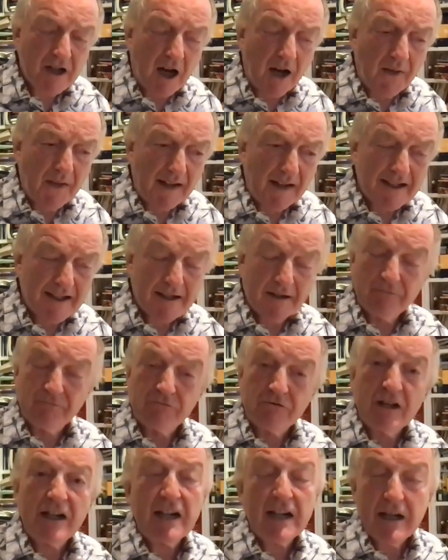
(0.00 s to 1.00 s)
I think it's a
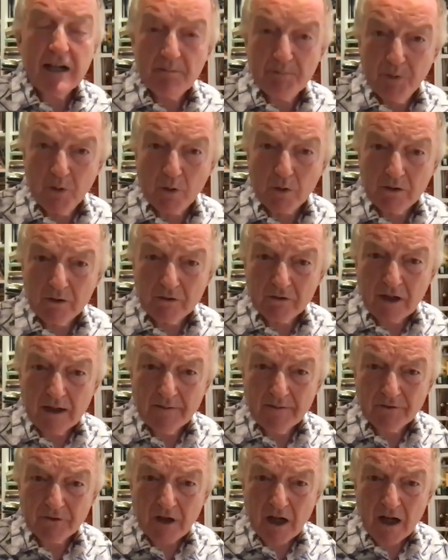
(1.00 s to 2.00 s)
really important
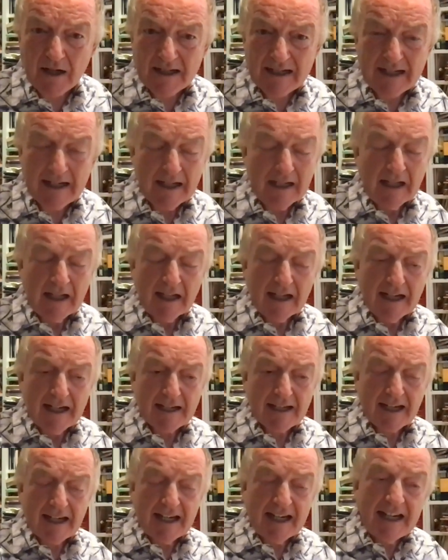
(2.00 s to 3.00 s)
grape variety.
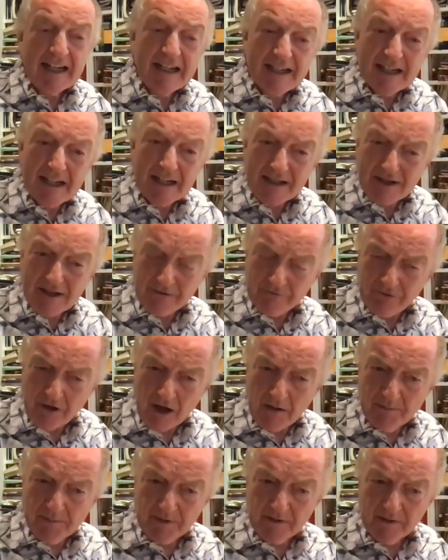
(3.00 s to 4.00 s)
It's easier to
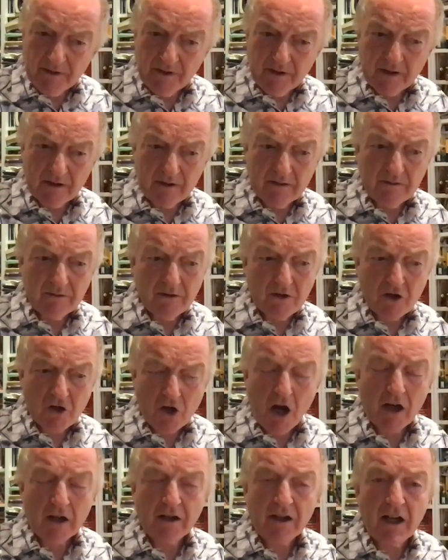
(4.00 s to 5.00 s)
ripen than
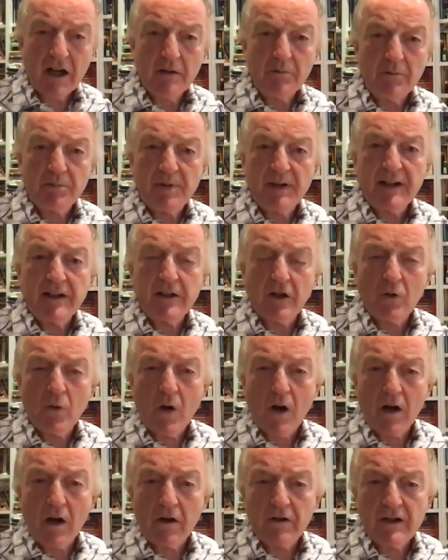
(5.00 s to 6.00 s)
Chardonnay and Pinot
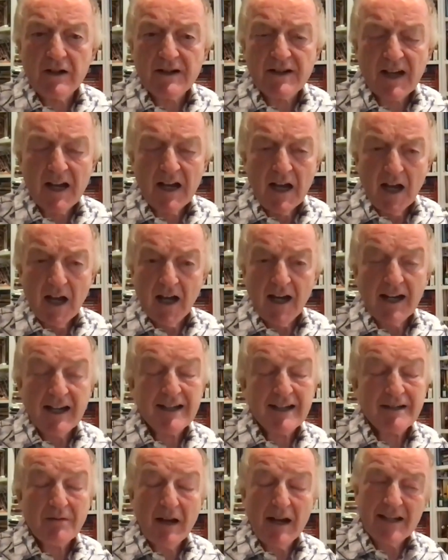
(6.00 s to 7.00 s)
Noir is.
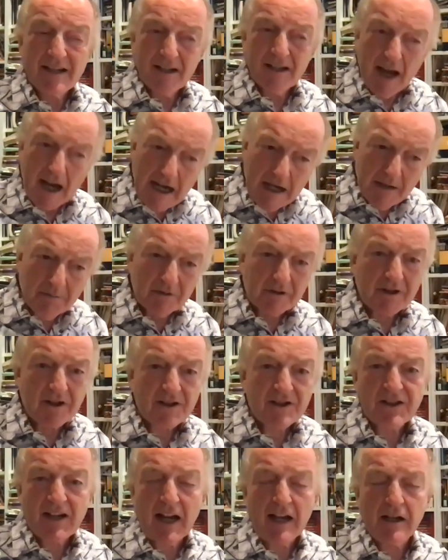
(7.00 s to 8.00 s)
It's able to
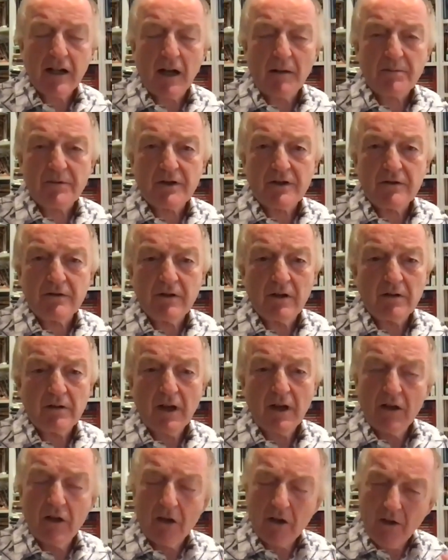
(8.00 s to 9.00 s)
stand up to
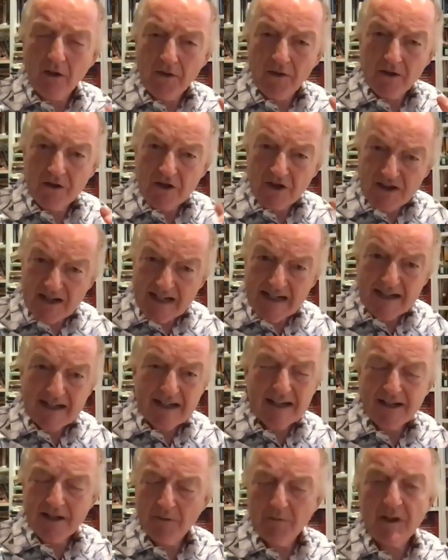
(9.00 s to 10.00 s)
a lot of the
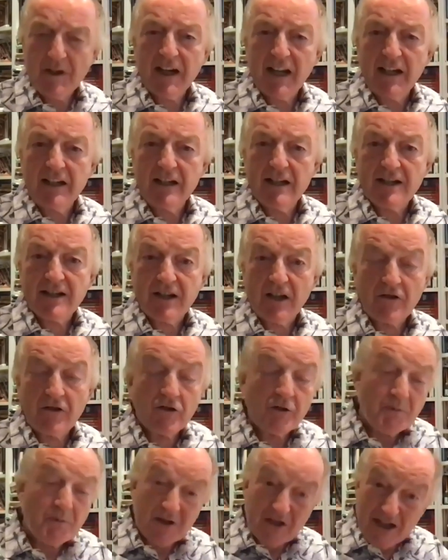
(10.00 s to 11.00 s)
diseases that we get in this
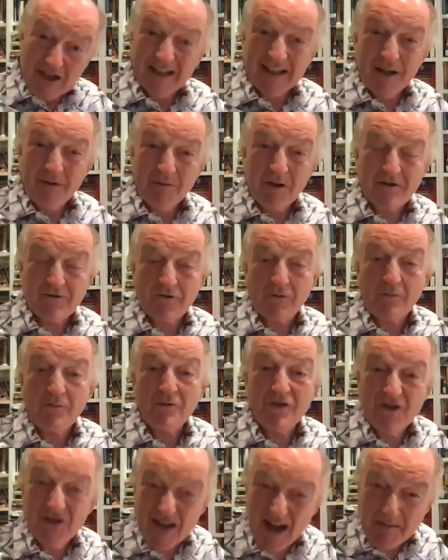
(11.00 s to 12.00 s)
country, particularly the ones from
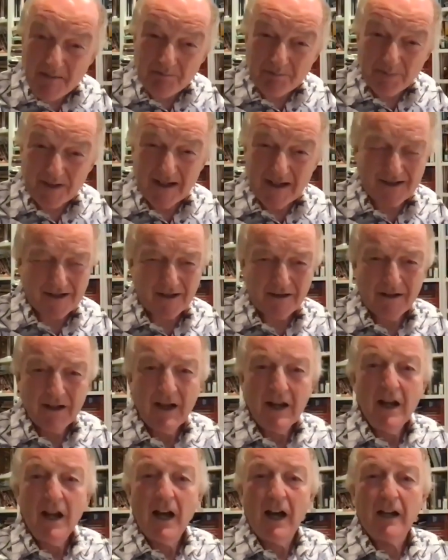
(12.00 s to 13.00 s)
dampness and
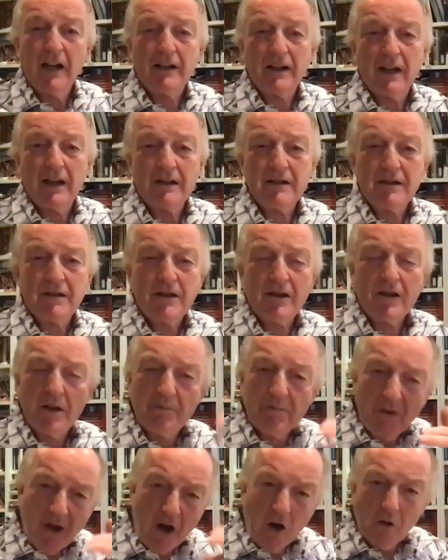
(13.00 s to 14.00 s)

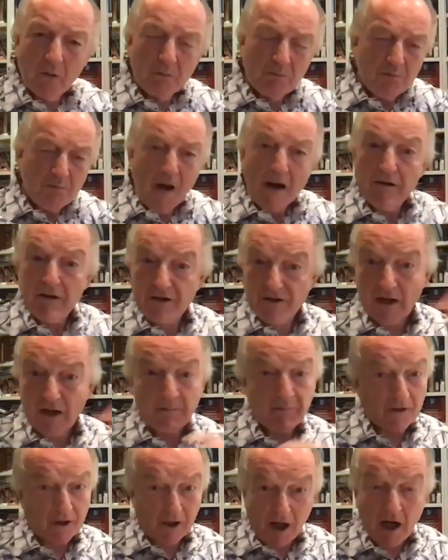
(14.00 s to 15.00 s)
the whole maritime
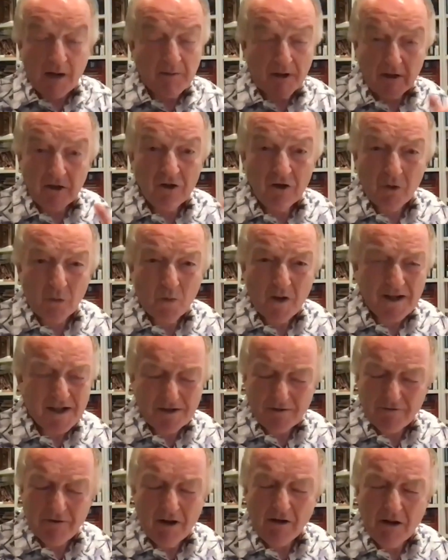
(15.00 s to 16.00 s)
climate. You know, we're
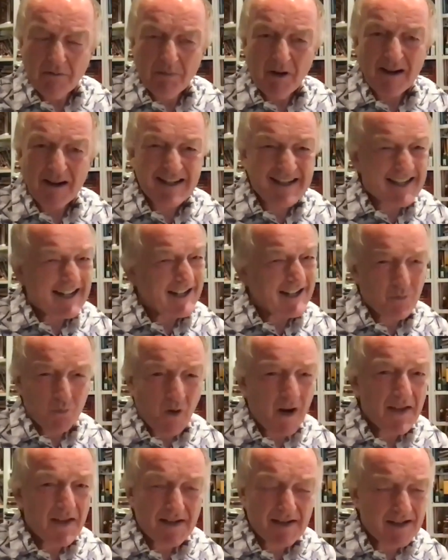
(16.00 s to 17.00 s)
surrounded by 6
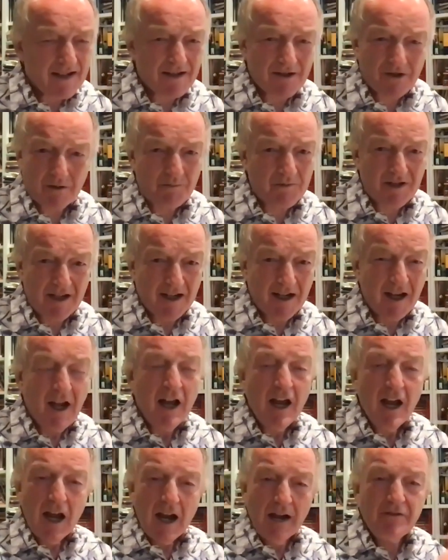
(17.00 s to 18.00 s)
weather systems here.
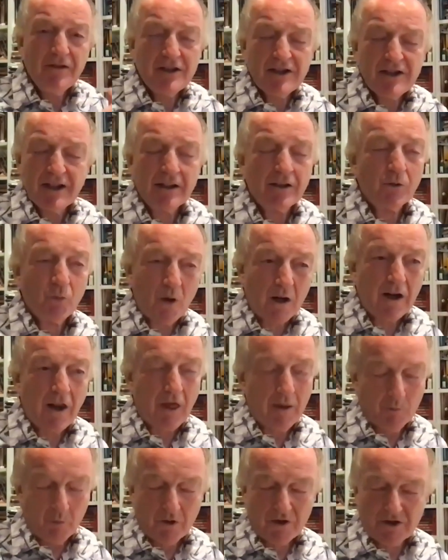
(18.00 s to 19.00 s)
Every single one of
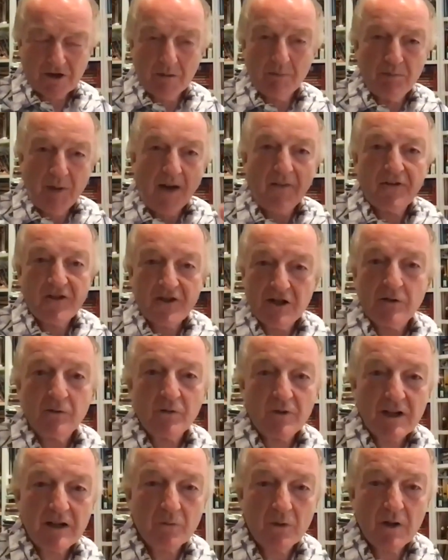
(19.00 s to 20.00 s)
them wants to buffet
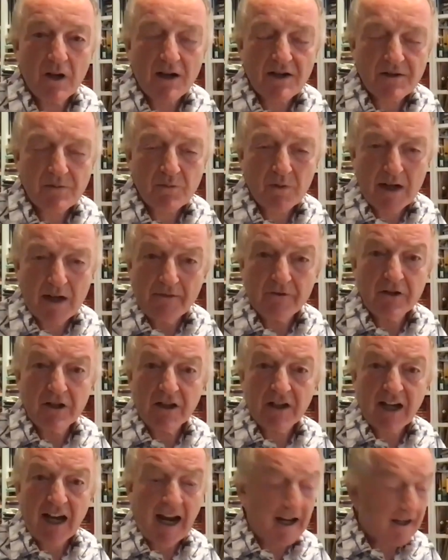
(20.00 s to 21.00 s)
us whenever it
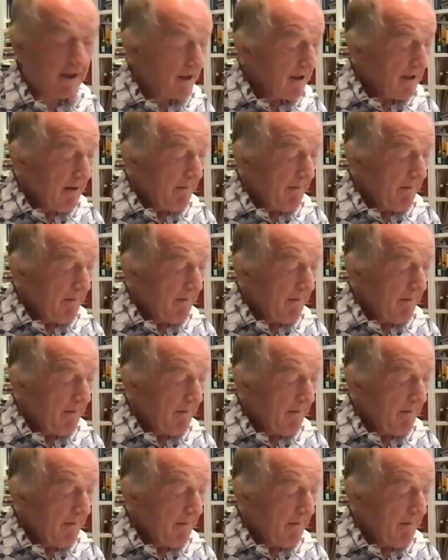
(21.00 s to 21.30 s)
can.